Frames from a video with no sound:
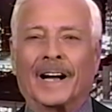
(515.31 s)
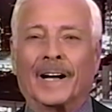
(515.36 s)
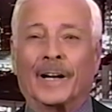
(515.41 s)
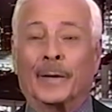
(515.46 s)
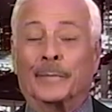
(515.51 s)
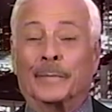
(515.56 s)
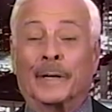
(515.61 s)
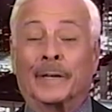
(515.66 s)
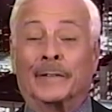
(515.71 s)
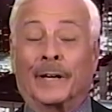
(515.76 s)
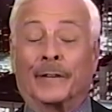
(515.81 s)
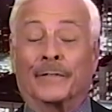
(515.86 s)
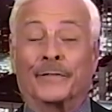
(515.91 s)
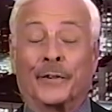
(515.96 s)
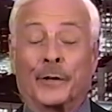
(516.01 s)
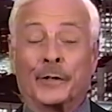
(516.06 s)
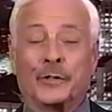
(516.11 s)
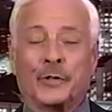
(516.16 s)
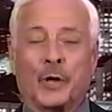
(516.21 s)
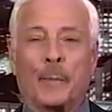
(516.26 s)
uh, at
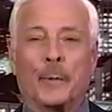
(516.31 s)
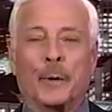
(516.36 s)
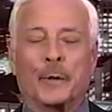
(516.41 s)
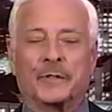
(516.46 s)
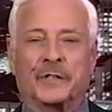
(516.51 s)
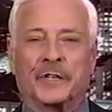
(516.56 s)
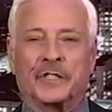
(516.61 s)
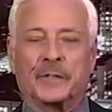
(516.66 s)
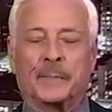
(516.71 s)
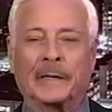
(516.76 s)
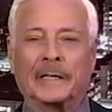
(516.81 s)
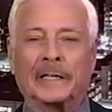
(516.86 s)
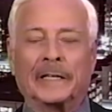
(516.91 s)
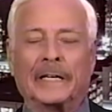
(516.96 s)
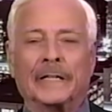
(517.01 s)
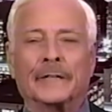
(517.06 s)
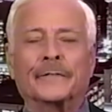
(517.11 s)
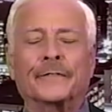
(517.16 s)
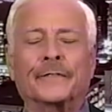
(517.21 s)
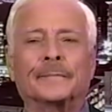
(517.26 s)
first almost
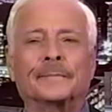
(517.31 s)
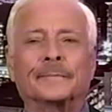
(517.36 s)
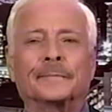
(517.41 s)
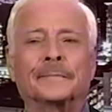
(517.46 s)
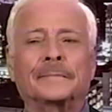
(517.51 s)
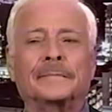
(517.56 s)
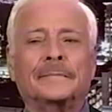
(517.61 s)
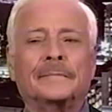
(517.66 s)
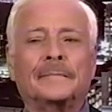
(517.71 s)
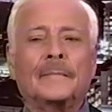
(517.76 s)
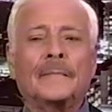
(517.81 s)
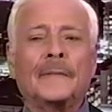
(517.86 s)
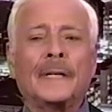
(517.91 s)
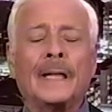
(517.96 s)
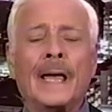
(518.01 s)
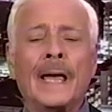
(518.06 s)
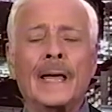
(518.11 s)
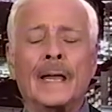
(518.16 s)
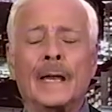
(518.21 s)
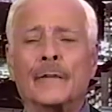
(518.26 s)
disbelief,
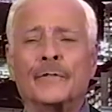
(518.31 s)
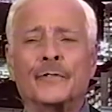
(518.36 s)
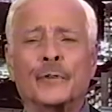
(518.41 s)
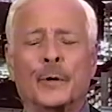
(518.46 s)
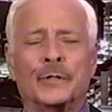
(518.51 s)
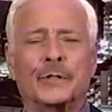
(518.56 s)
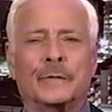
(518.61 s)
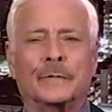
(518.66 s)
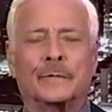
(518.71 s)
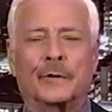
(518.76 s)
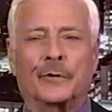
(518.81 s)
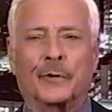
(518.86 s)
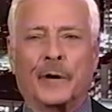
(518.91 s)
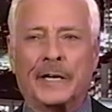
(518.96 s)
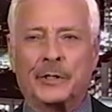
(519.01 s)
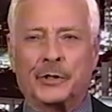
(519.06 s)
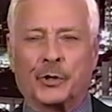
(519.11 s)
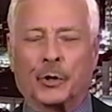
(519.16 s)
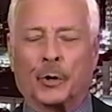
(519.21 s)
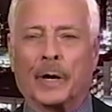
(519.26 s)
and of course,
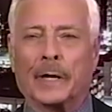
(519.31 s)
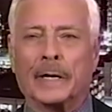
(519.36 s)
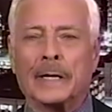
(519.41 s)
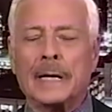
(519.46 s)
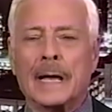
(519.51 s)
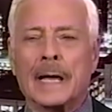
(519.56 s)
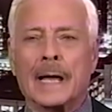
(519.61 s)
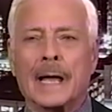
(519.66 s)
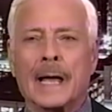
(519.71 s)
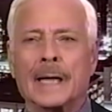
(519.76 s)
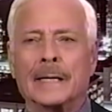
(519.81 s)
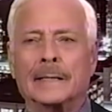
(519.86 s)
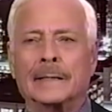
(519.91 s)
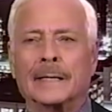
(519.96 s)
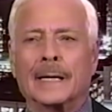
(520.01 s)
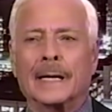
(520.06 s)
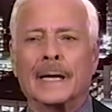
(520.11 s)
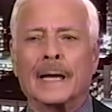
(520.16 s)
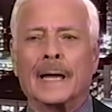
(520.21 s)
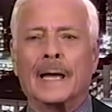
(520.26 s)
great joy,
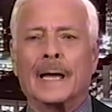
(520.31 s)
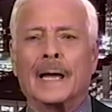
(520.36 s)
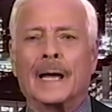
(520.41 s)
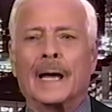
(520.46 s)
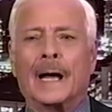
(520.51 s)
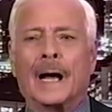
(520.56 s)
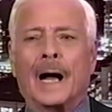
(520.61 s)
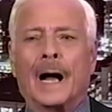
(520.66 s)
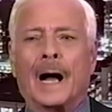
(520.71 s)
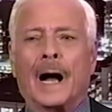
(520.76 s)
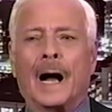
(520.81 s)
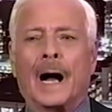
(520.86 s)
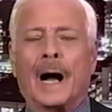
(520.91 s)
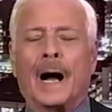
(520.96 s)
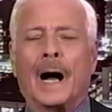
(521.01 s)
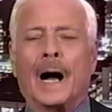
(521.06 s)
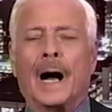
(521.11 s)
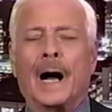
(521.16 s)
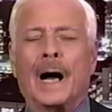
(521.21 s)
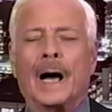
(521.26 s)
and
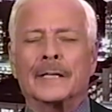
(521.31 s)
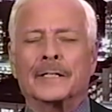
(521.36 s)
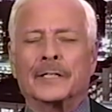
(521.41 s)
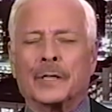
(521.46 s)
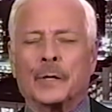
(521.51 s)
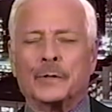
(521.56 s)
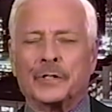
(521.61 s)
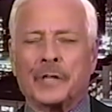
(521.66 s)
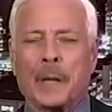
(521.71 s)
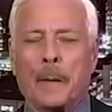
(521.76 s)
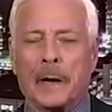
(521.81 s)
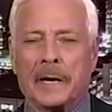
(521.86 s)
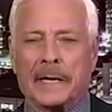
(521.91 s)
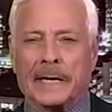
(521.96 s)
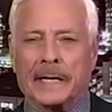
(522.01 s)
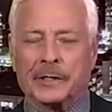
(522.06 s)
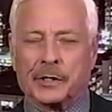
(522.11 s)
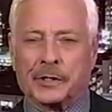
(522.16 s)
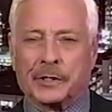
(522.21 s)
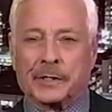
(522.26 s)
uh, as though
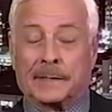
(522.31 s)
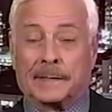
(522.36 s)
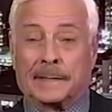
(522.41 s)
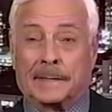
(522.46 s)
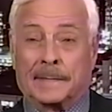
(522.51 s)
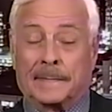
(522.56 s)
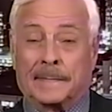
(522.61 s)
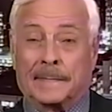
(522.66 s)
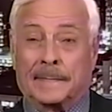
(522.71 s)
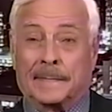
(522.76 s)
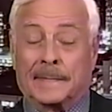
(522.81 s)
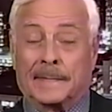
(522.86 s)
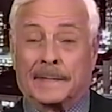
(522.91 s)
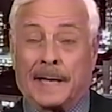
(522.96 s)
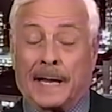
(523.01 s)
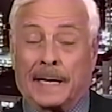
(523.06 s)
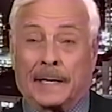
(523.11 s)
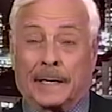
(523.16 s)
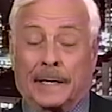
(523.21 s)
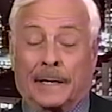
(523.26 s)
somebody had just
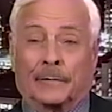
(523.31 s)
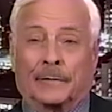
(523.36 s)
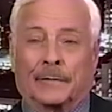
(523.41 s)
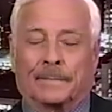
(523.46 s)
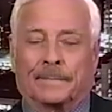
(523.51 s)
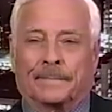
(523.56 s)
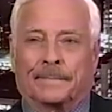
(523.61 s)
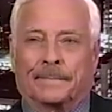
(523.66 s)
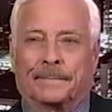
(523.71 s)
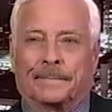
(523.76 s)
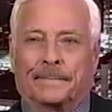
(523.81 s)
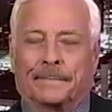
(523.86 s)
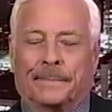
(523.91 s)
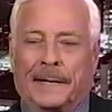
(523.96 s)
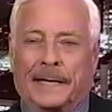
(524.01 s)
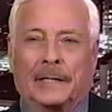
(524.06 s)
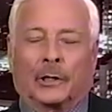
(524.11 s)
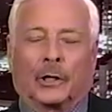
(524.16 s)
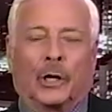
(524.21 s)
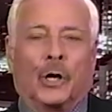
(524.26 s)
taken a
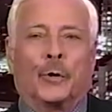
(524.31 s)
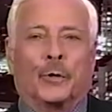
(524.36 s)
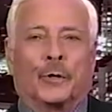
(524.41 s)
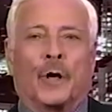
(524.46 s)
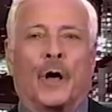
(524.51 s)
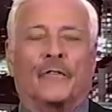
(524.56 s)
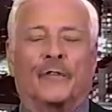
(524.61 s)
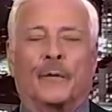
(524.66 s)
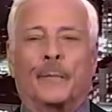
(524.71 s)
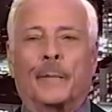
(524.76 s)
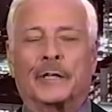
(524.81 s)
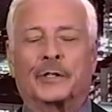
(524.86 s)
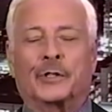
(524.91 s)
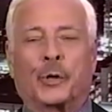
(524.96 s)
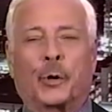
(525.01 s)
big load off of my